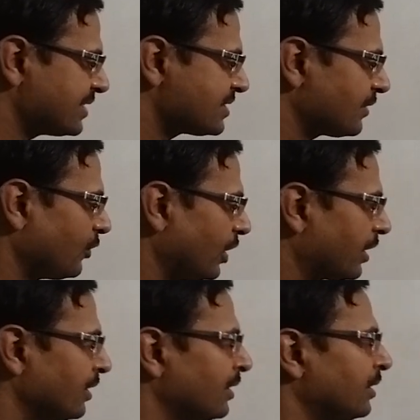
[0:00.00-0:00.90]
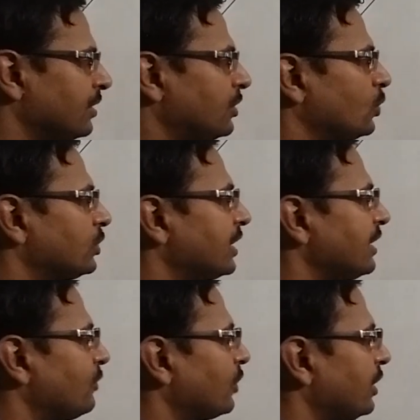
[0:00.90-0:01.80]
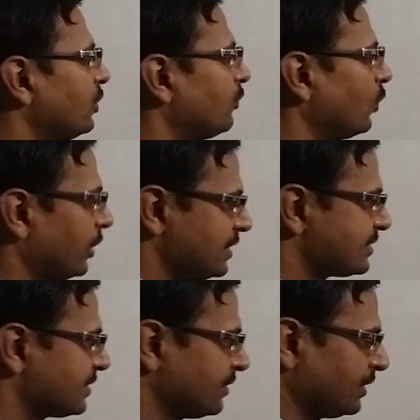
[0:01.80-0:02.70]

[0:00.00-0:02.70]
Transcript: answer for 234 into 4 is